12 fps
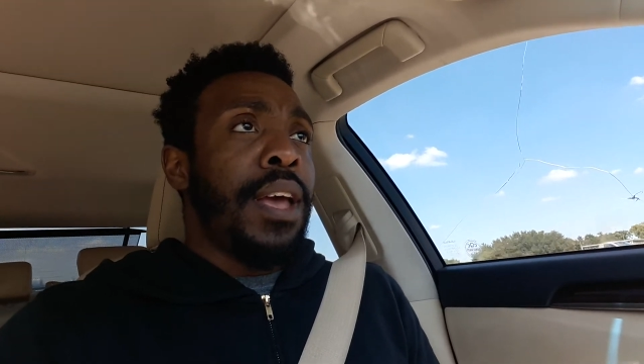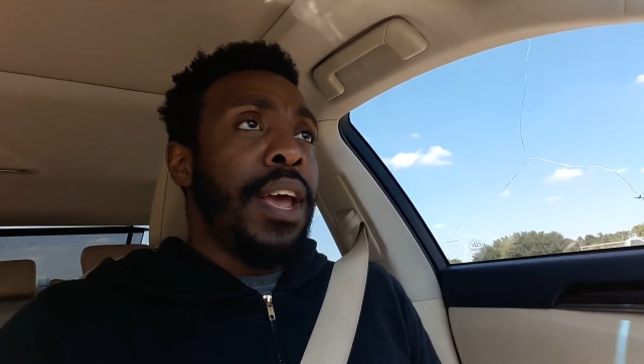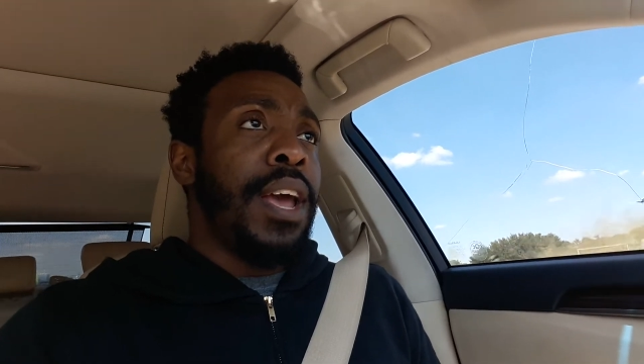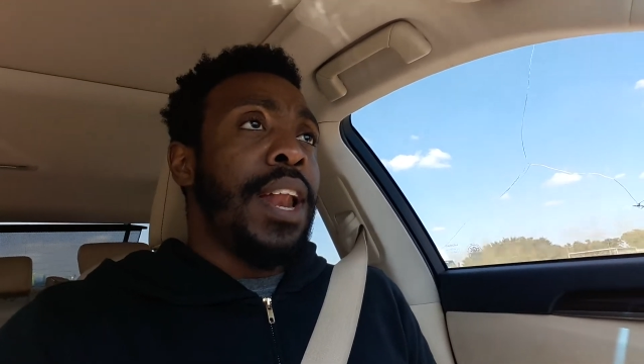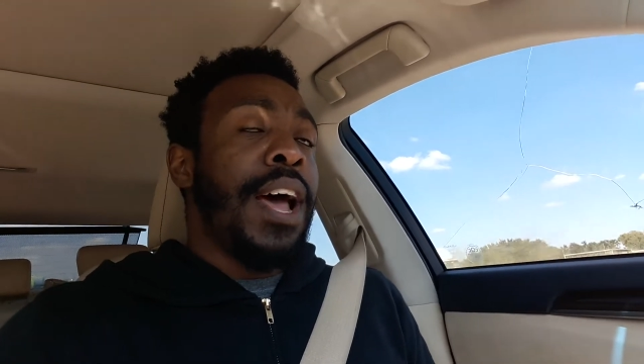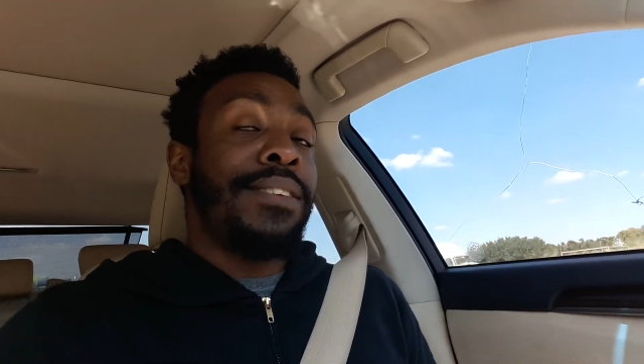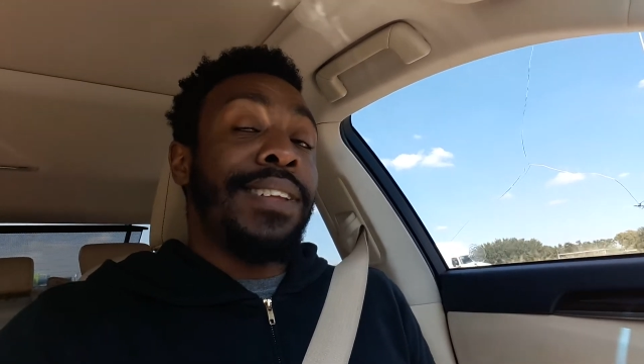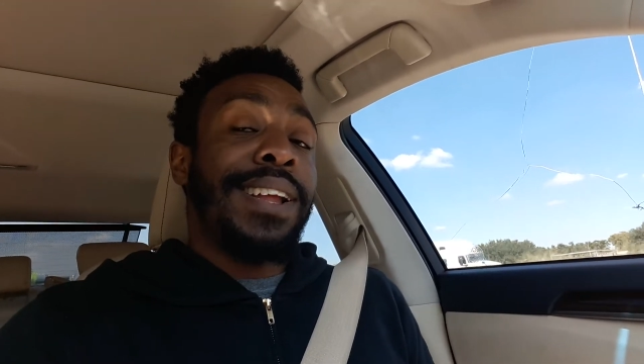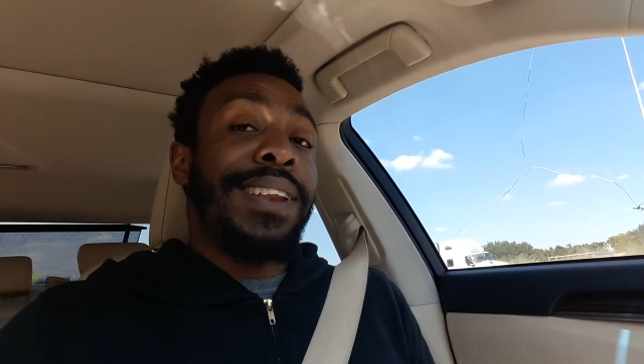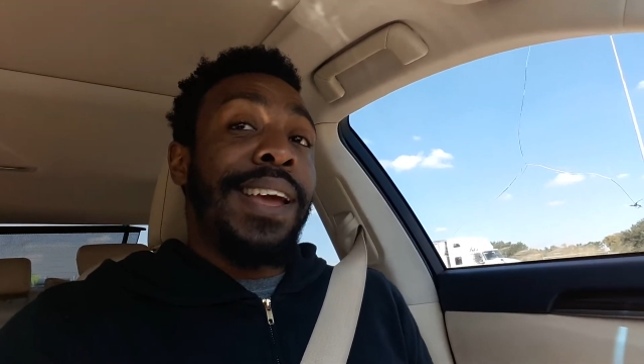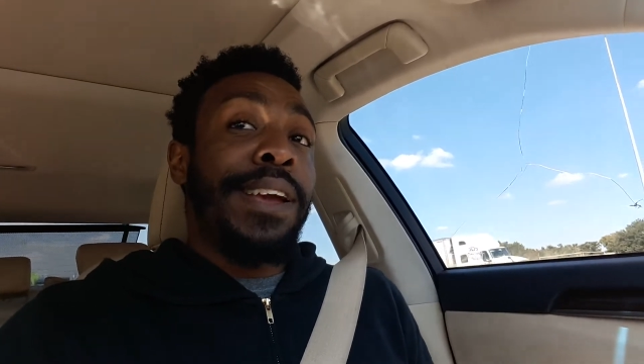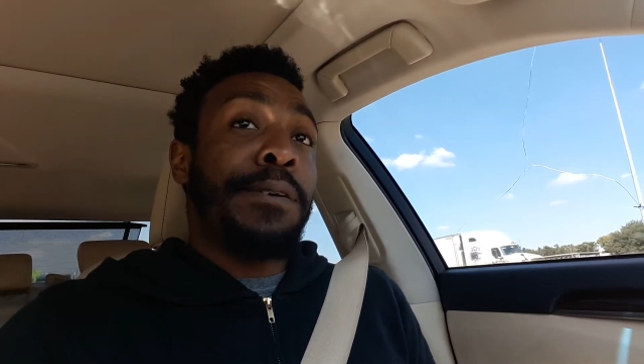And I was
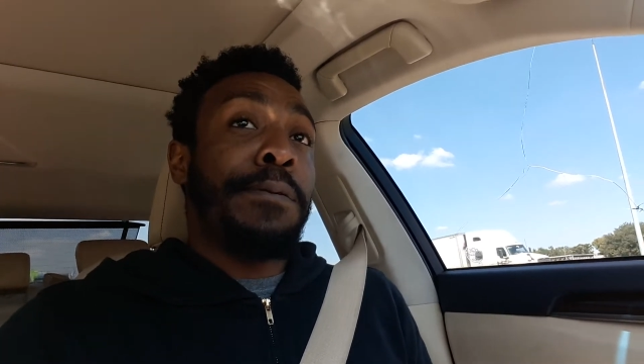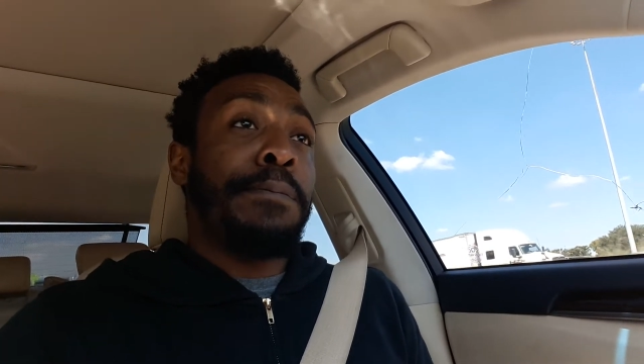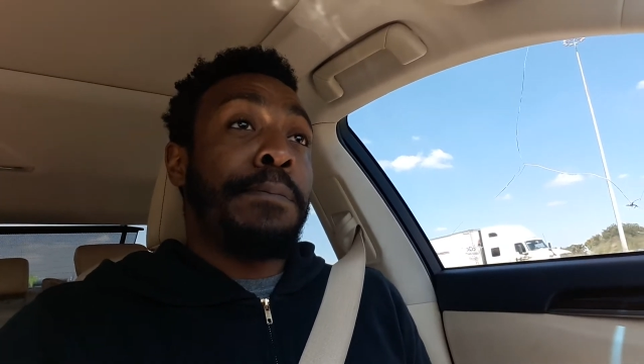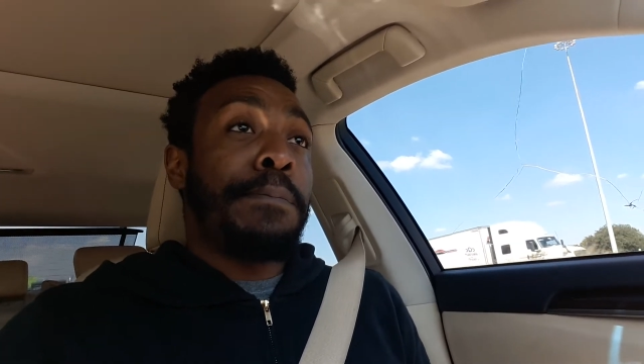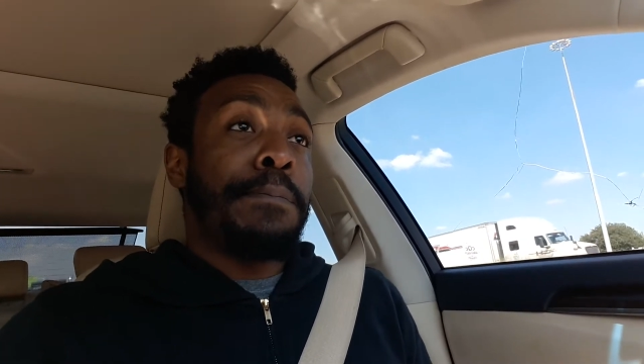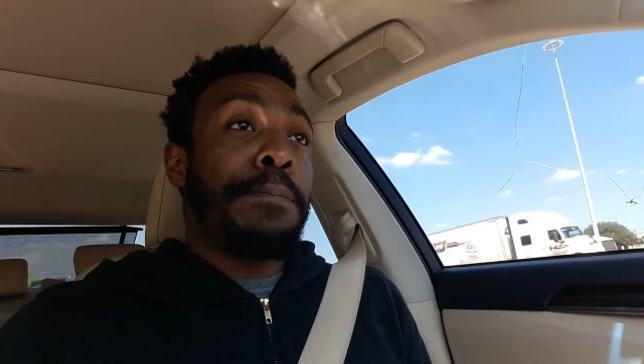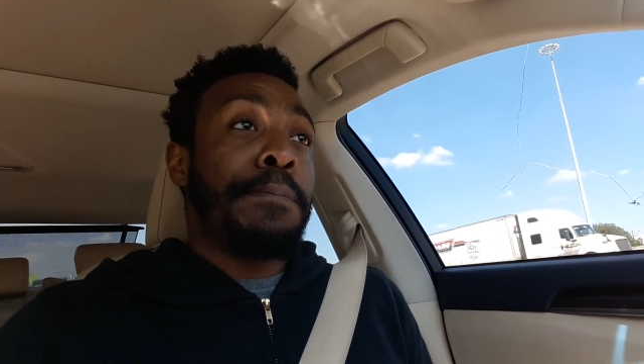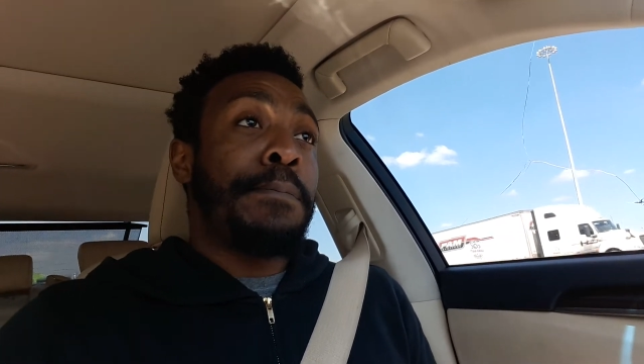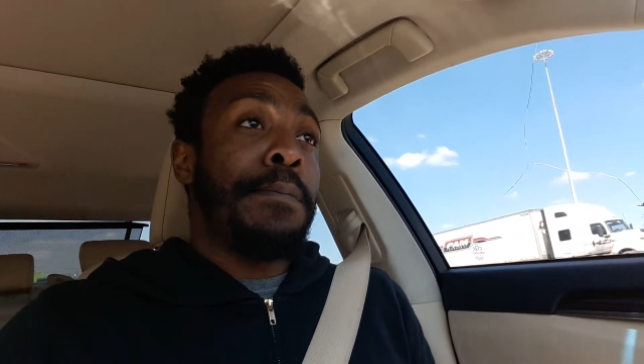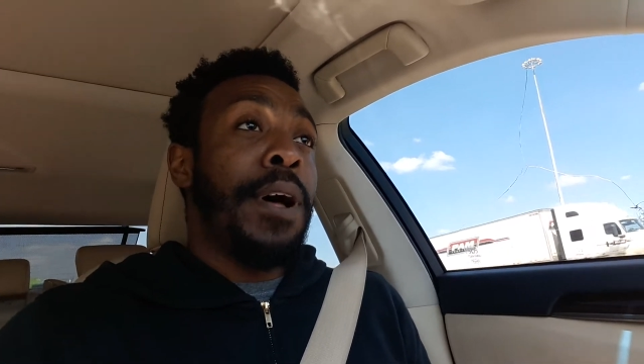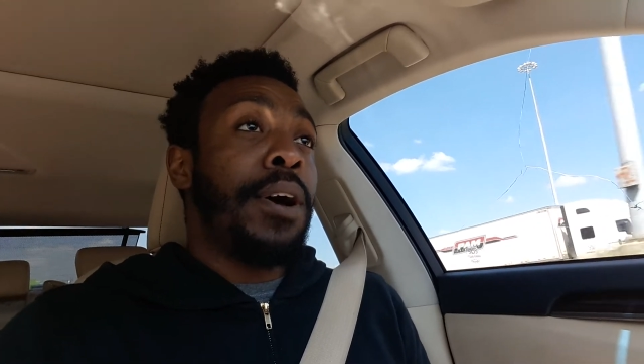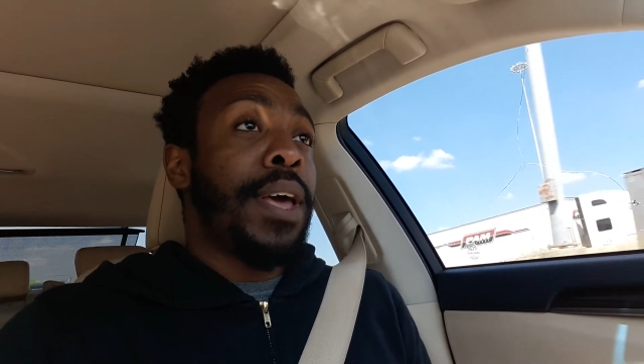like, damn,
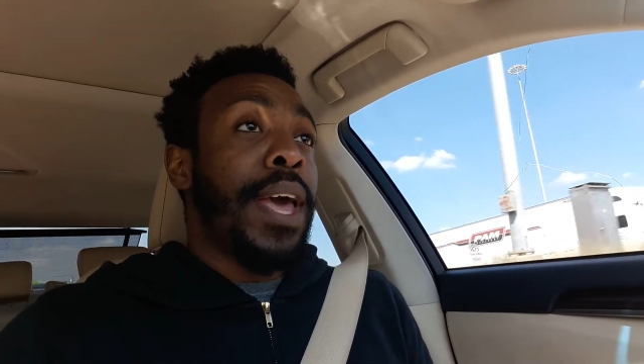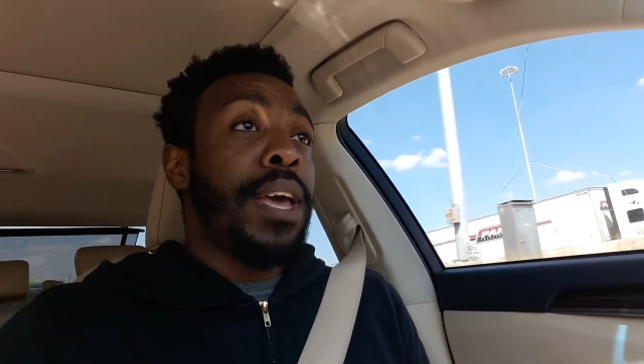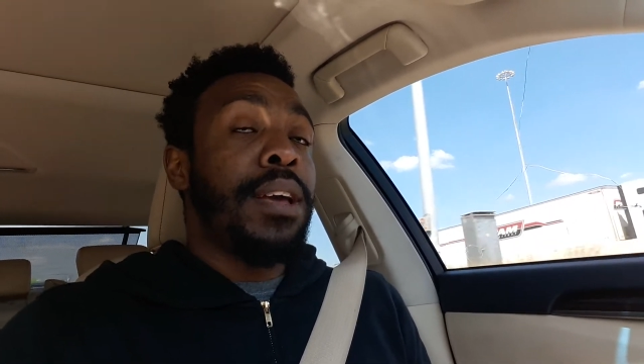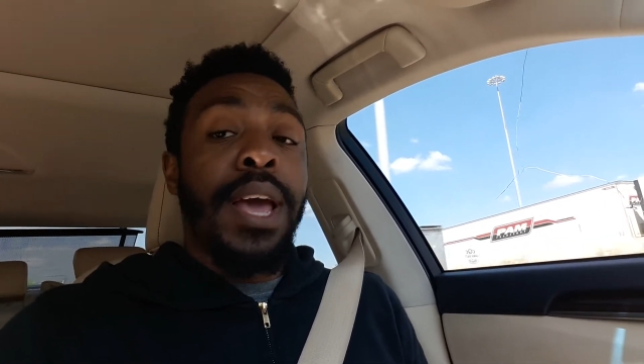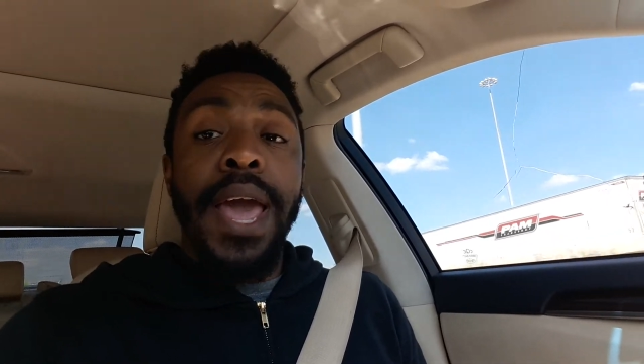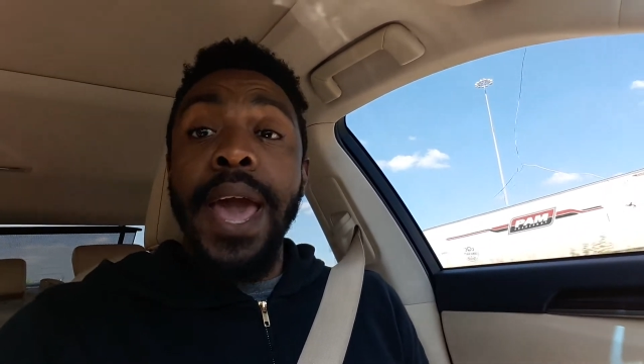okay,